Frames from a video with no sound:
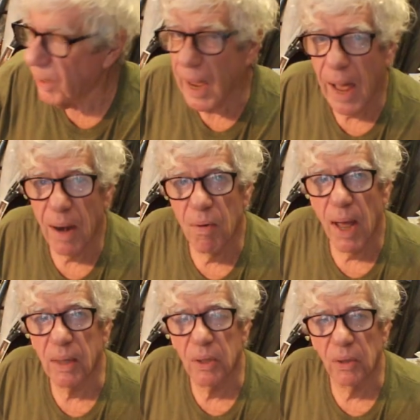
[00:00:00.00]
guide
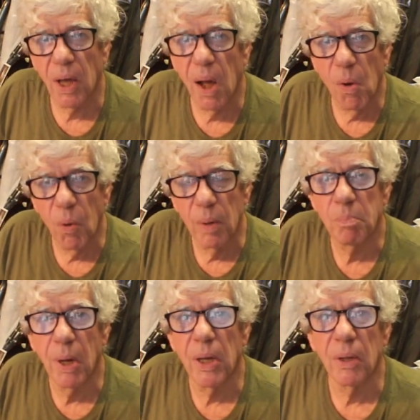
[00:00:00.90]
right to the hole
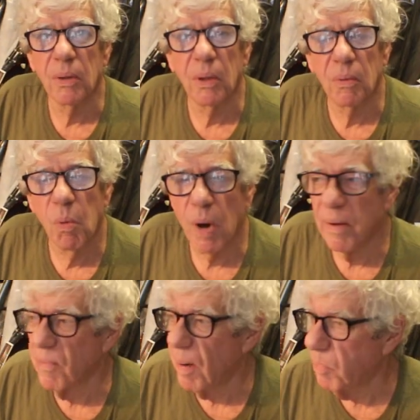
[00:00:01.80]
and plug with whatever I'm